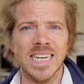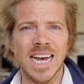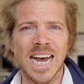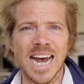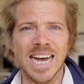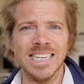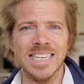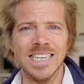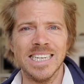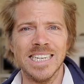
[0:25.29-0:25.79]

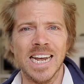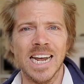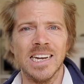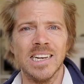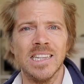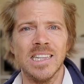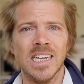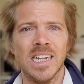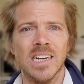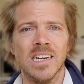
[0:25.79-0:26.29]

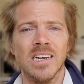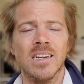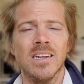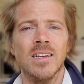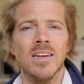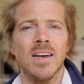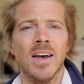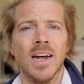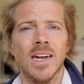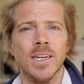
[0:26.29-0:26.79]
astaxanthin,
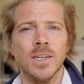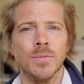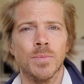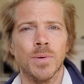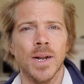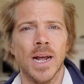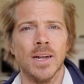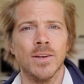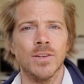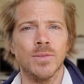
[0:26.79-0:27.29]
and it's
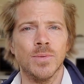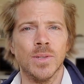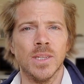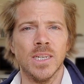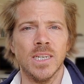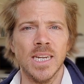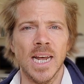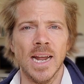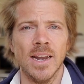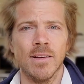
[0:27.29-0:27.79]
pronounced with a
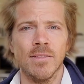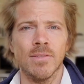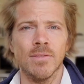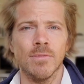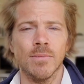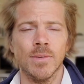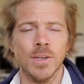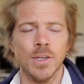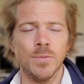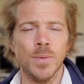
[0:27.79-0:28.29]
Z and
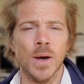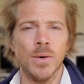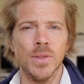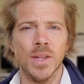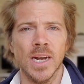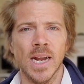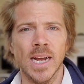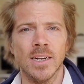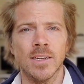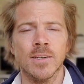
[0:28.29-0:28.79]
it's spelled with
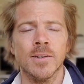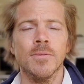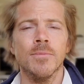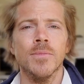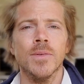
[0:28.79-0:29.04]
an X.